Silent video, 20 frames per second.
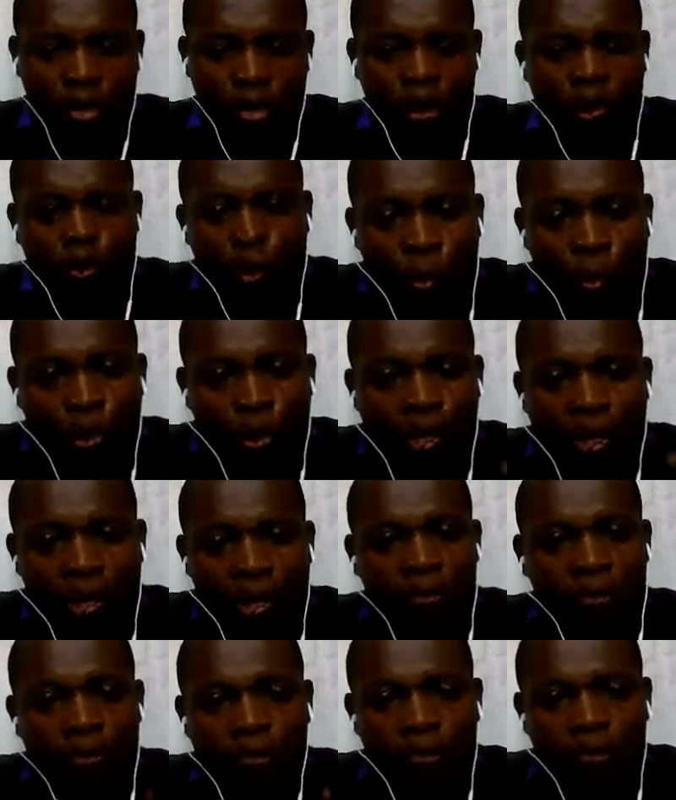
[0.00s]
so that you
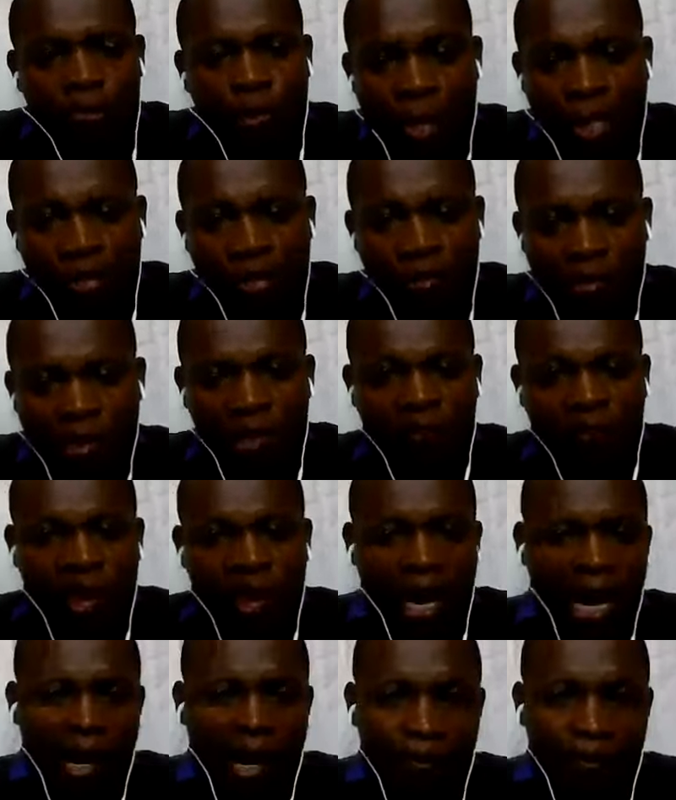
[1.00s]
quickly wake
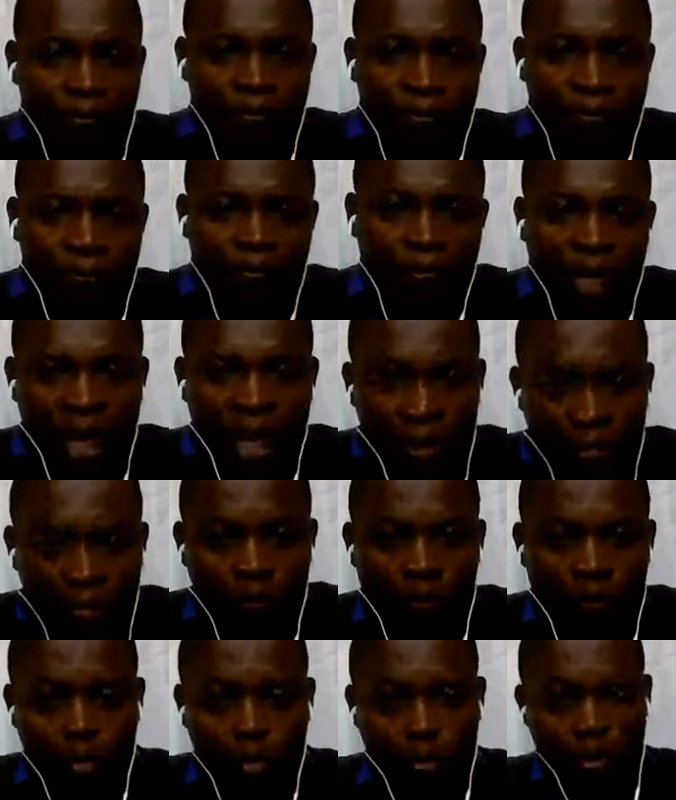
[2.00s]
yourself up and
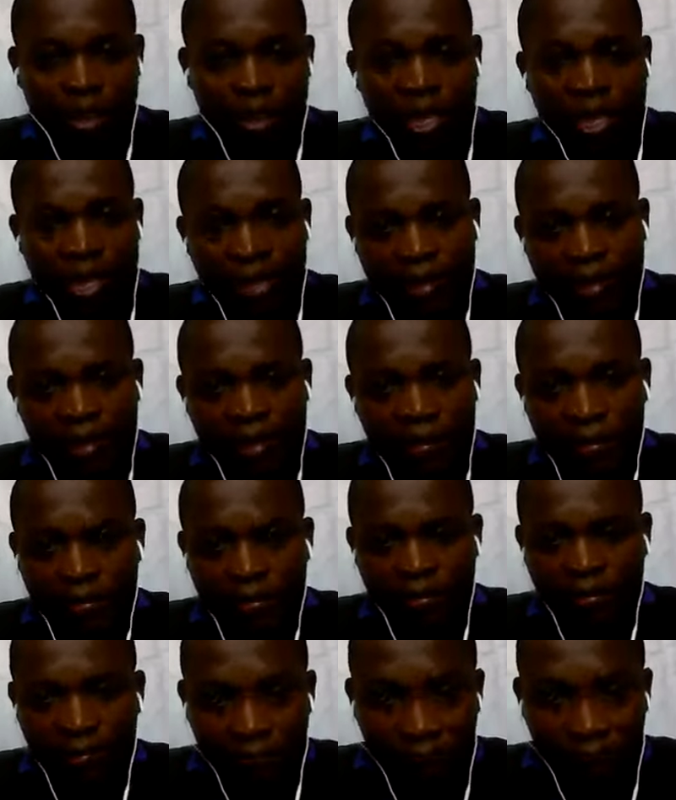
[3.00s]
move on to the next
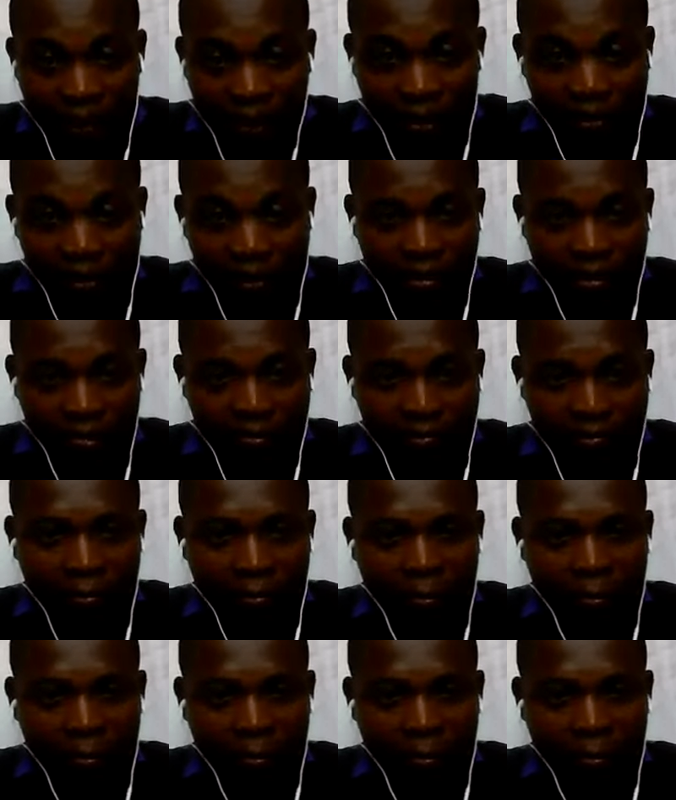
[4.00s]
phase.